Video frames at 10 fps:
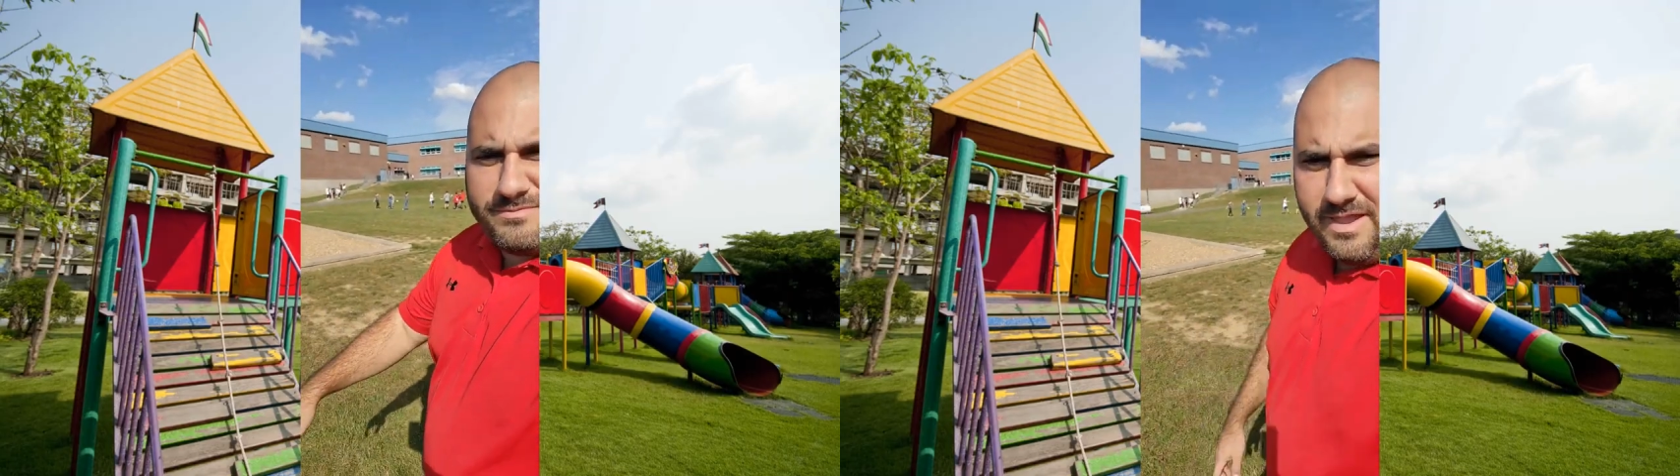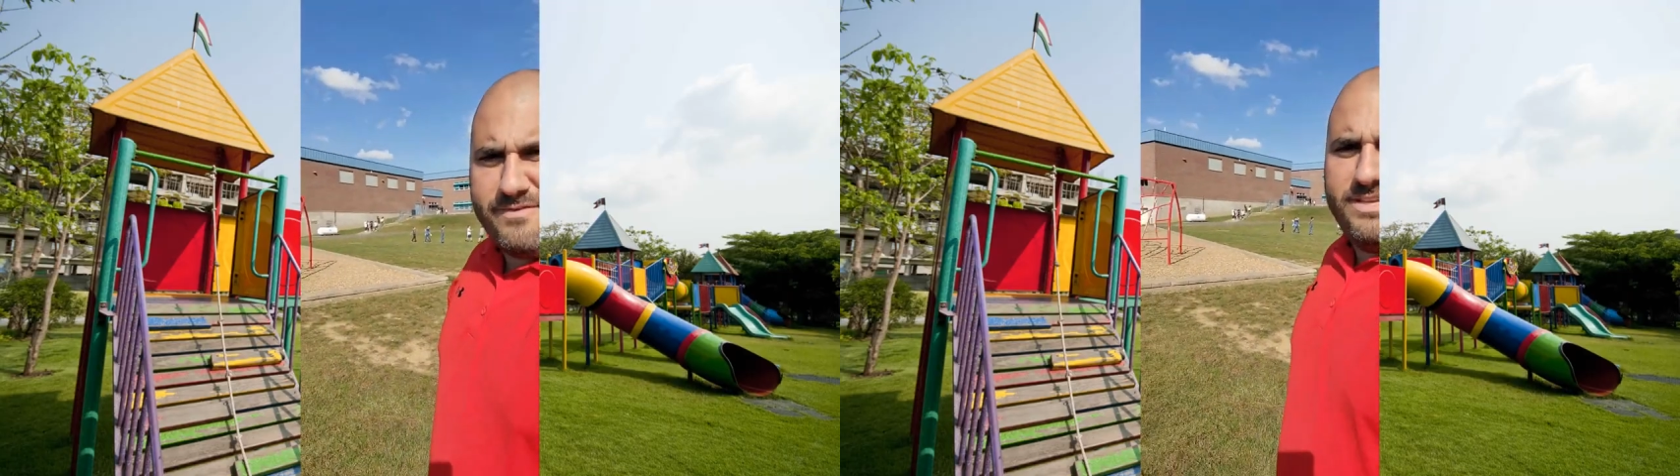we
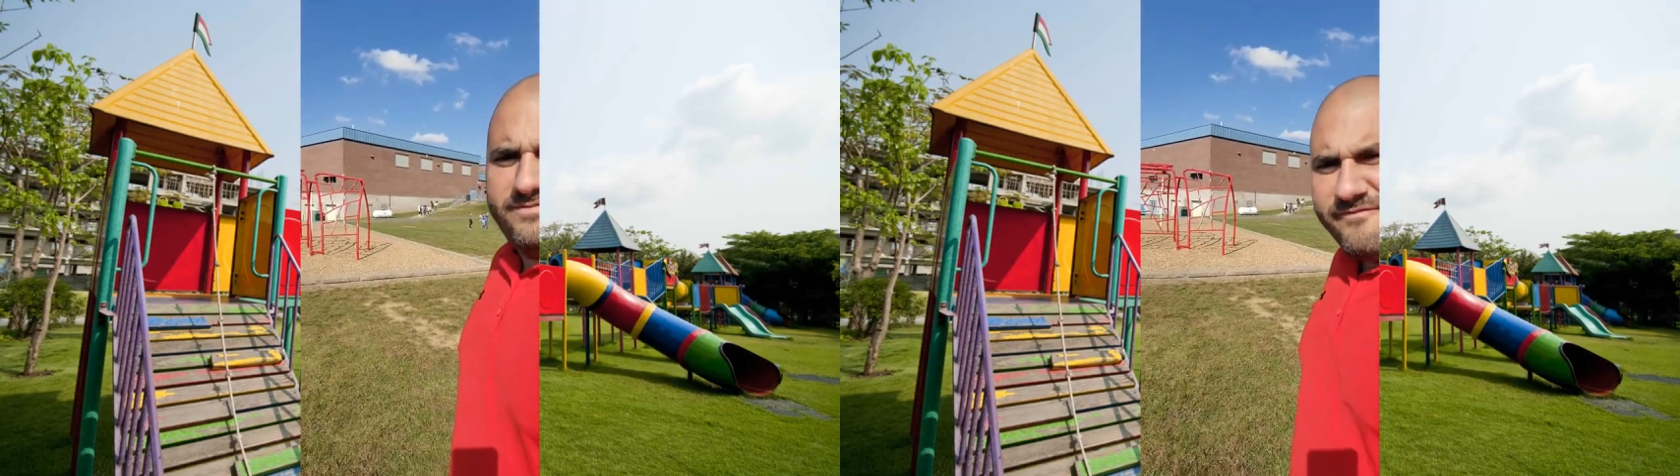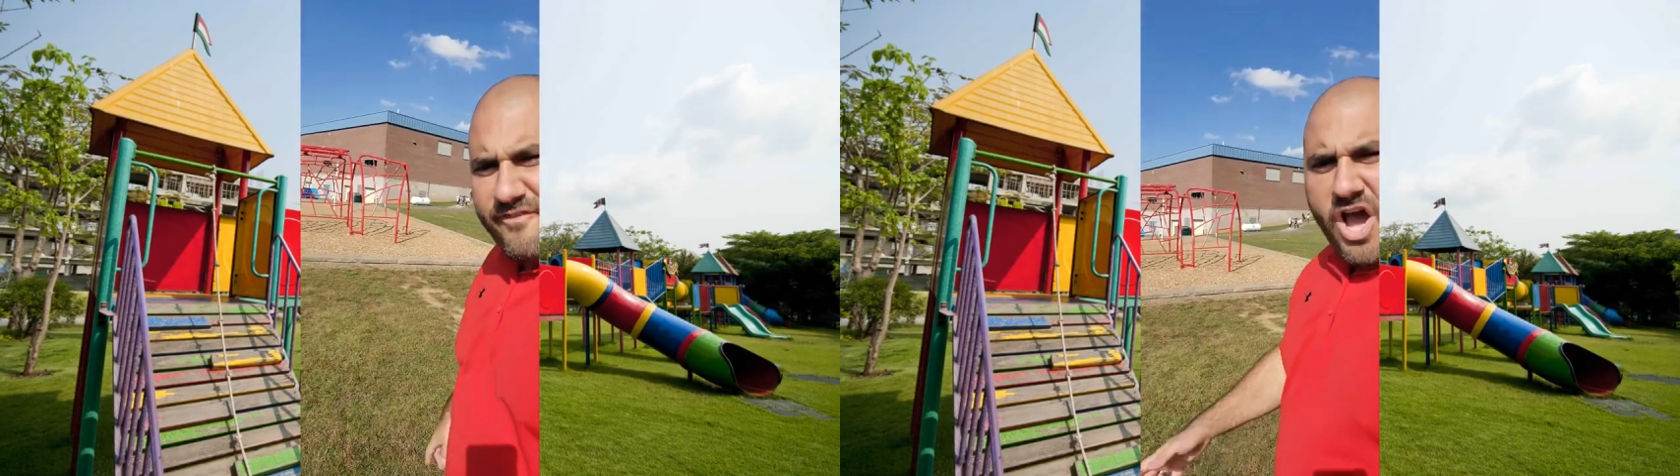were
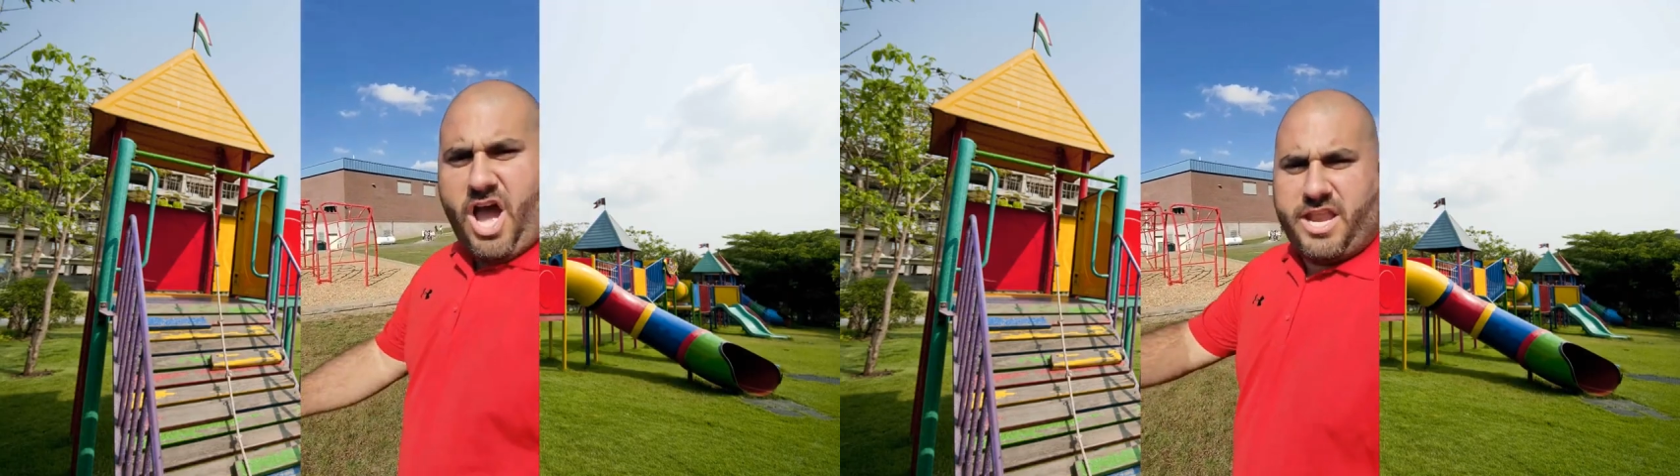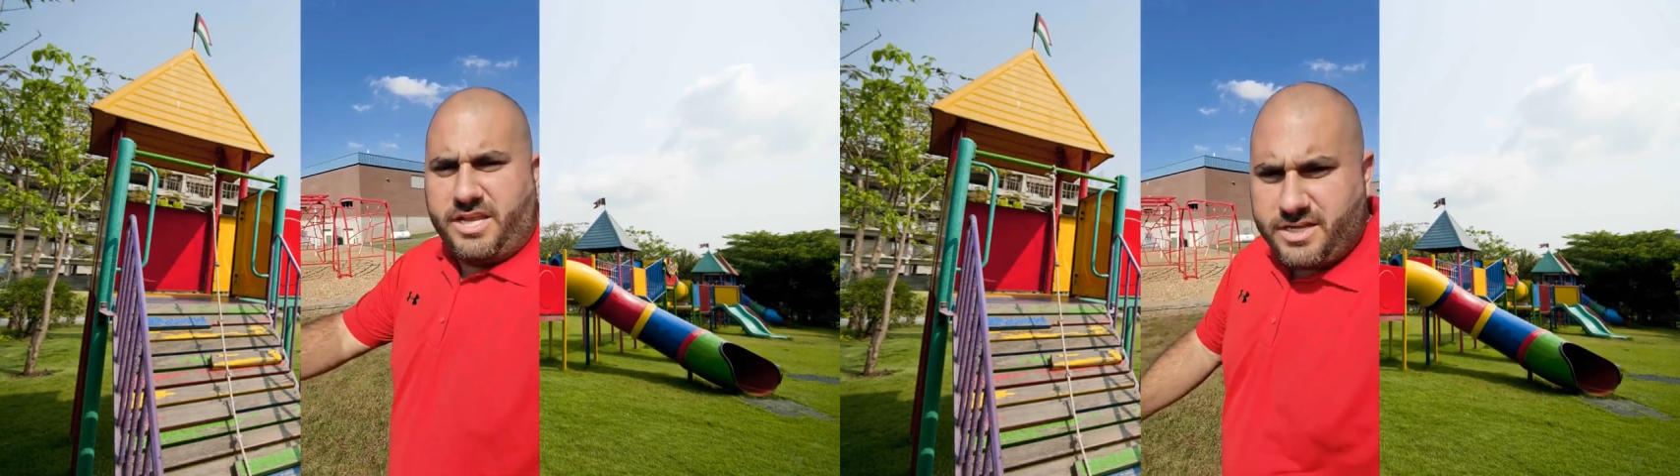having
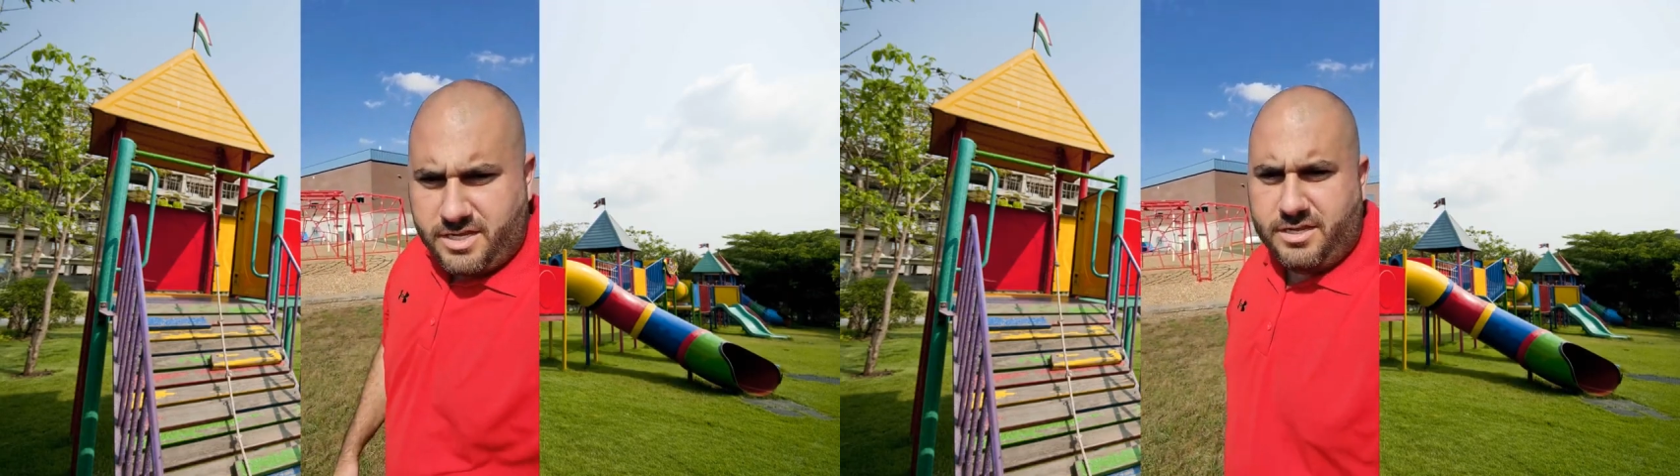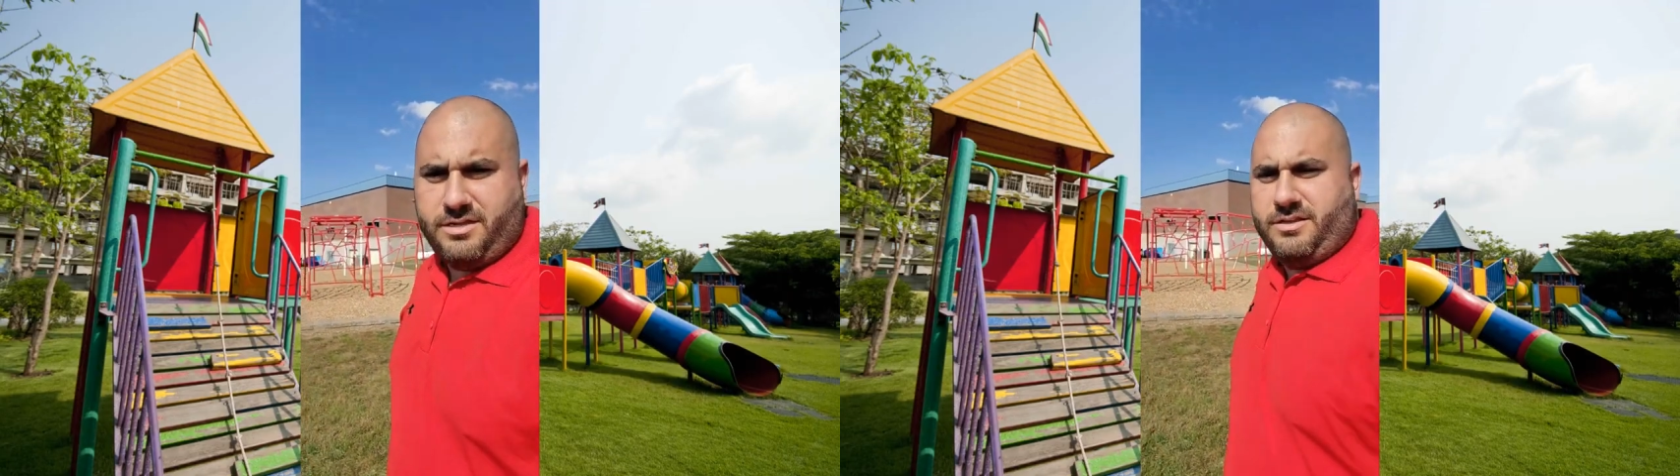
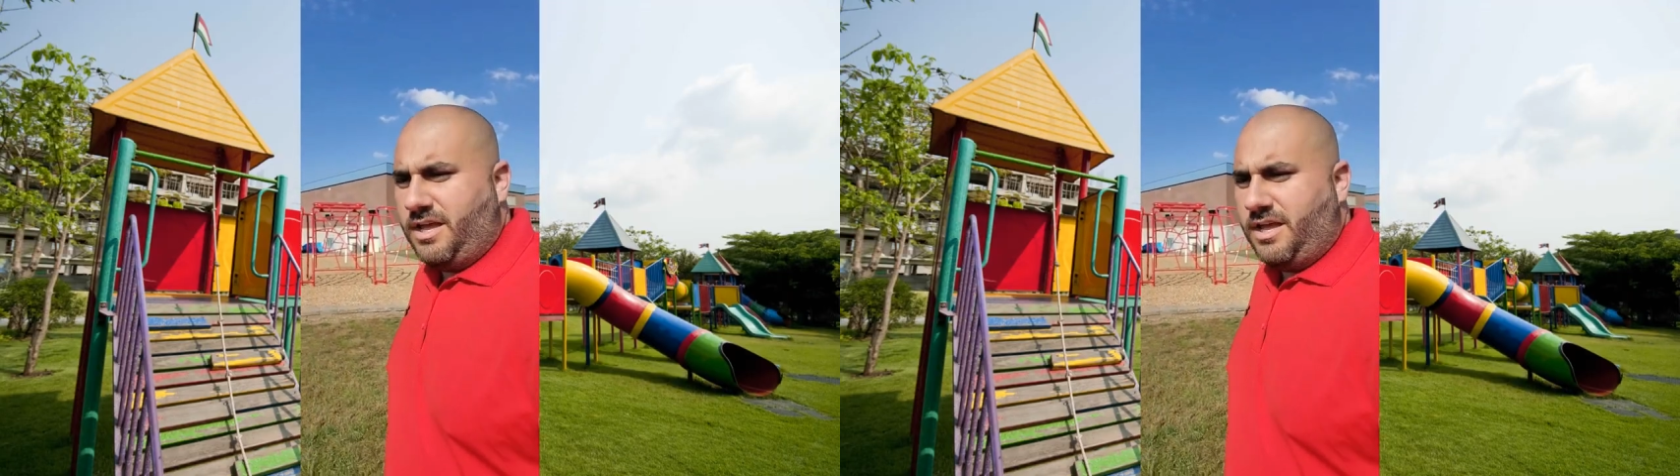fun